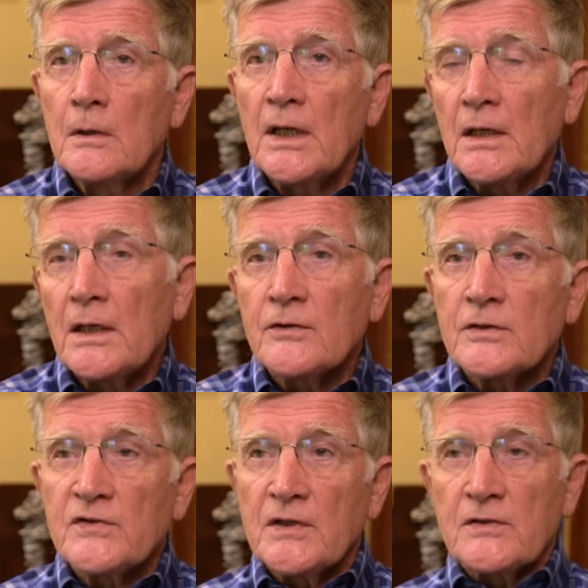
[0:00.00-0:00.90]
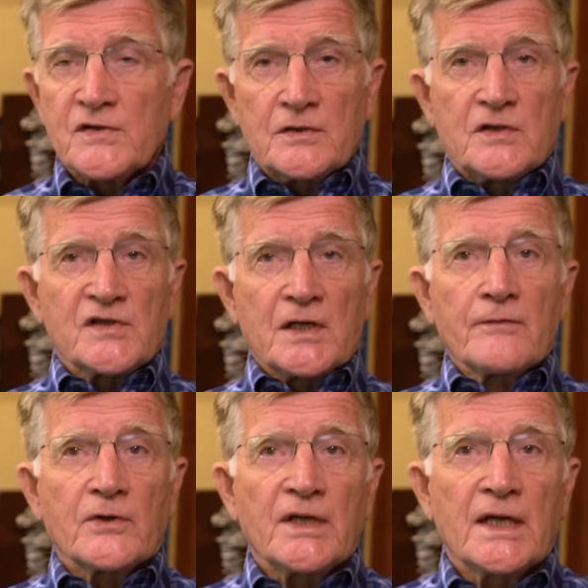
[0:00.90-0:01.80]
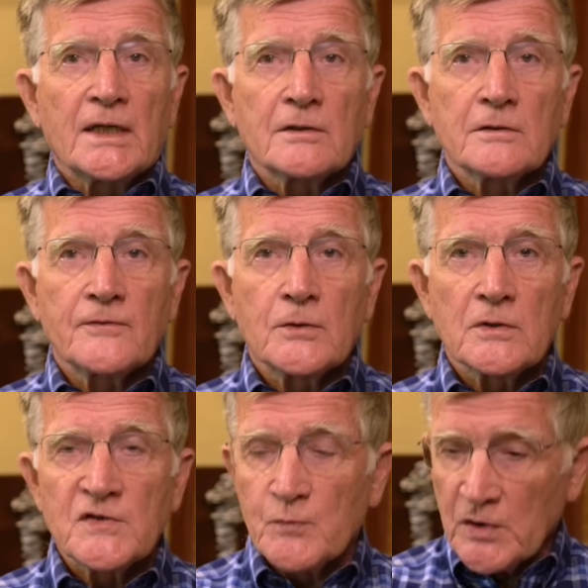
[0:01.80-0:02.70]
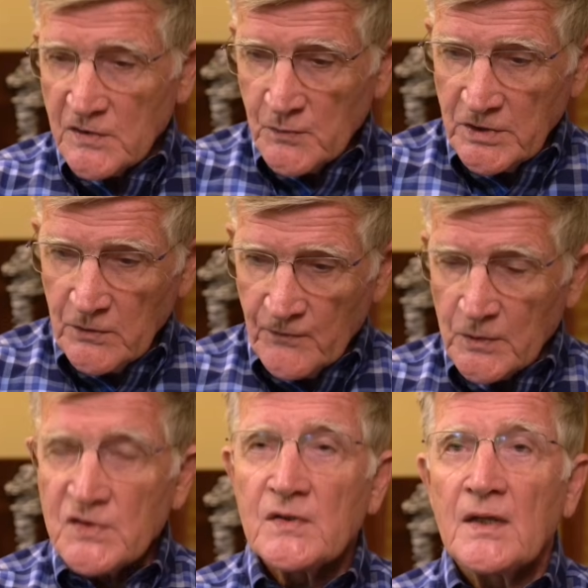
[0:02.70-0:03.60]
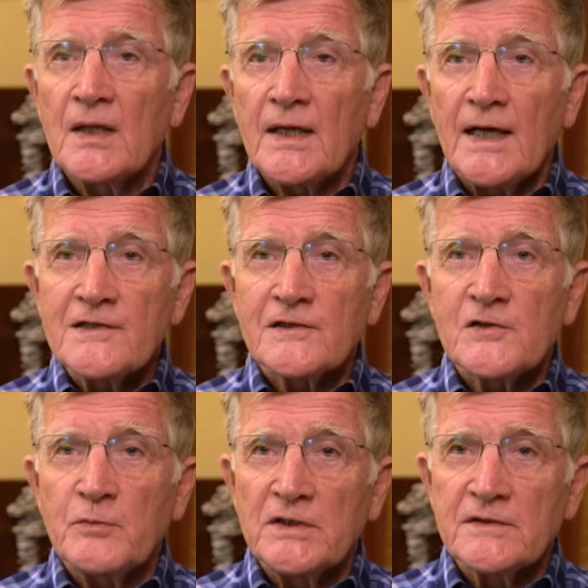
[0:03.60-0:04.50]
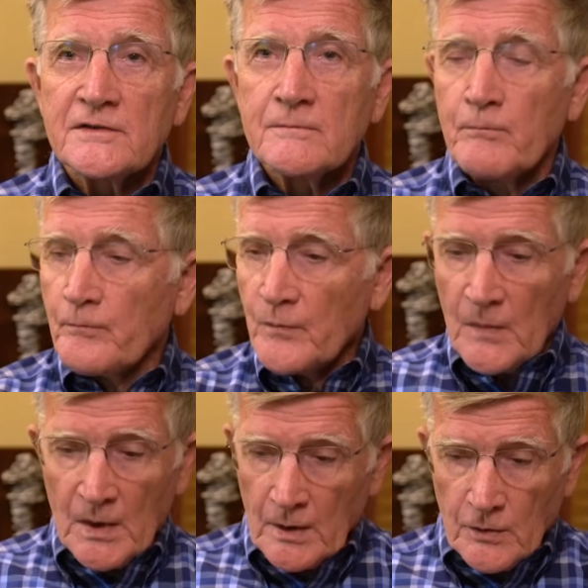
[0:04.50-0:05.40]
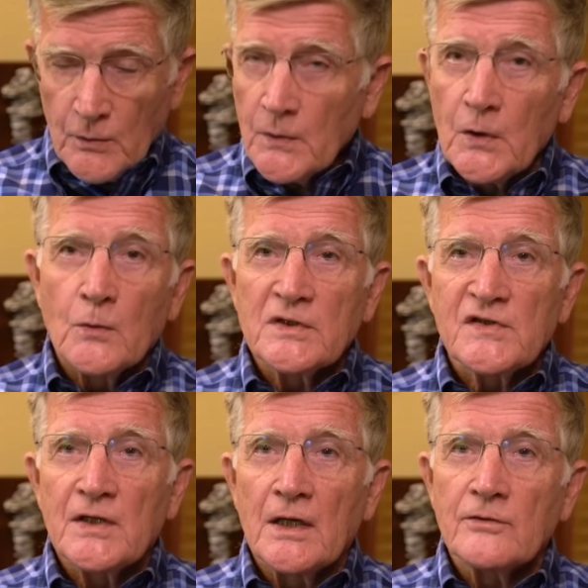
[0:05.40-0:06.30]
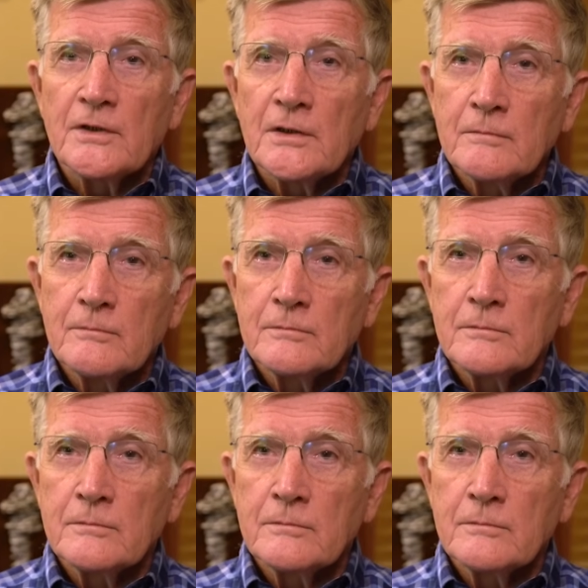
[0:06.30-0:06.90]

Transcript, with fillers: And there's the discovery angle, of course, because when you first cast the species, you don't know what's down there.